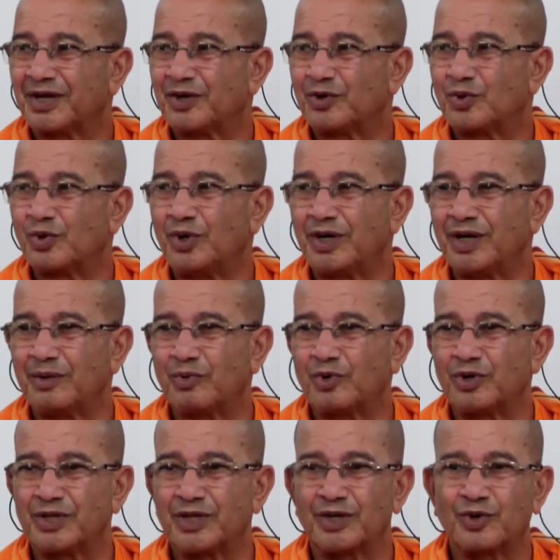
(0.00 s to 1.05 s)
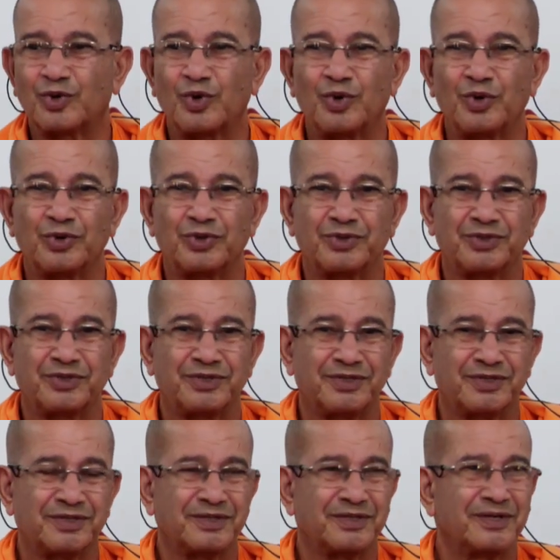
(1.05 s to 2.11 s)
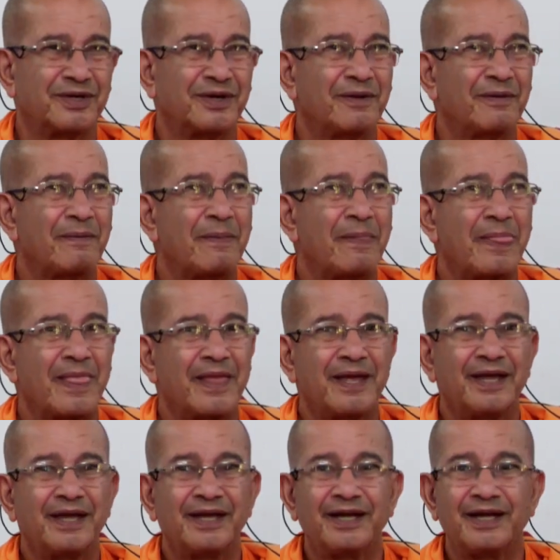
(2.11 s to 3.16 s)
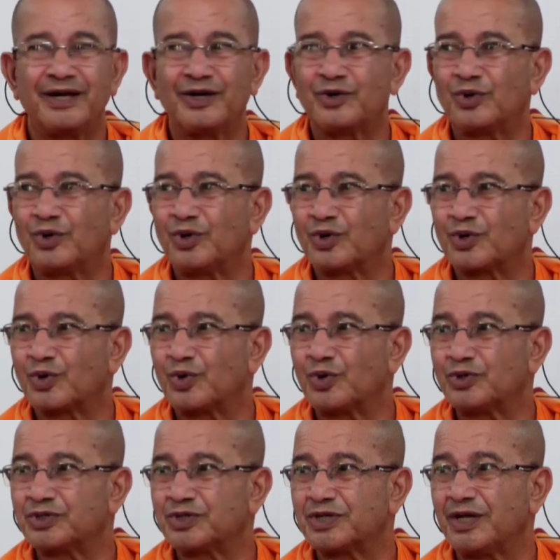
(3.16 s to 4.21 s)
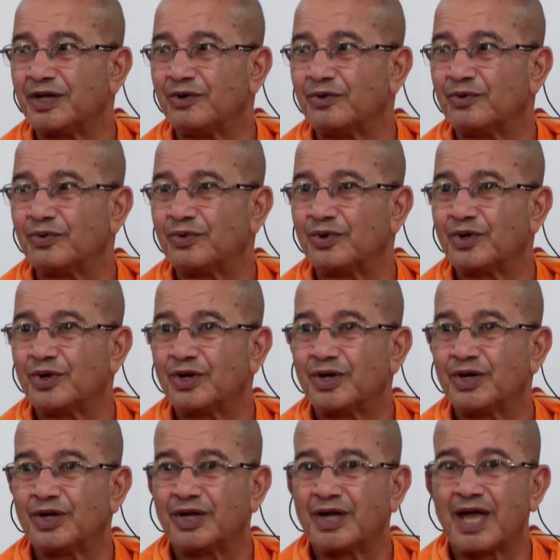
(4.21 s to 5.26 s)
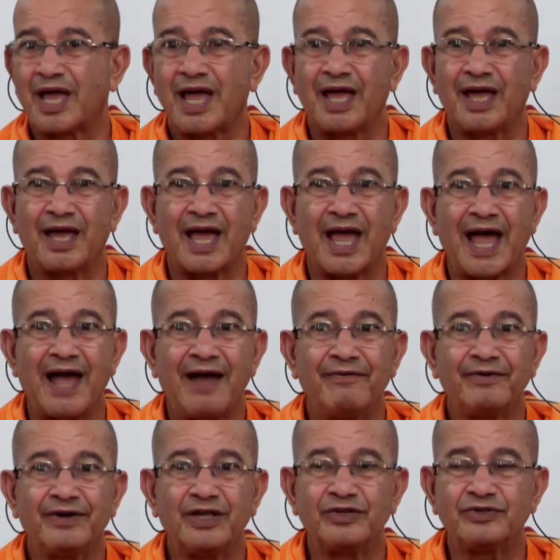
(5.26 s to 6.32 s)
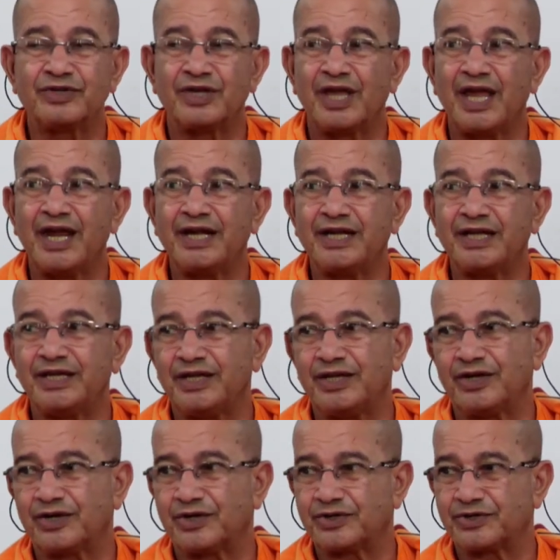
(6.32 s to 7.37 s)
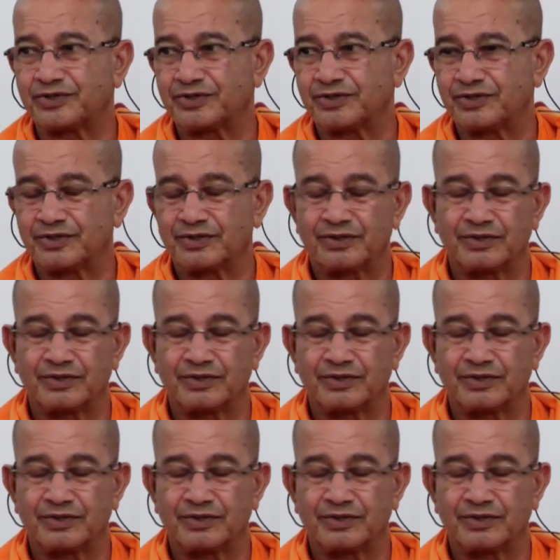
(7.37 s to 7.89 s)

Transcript: told about the crows, he told crows live average 80 years.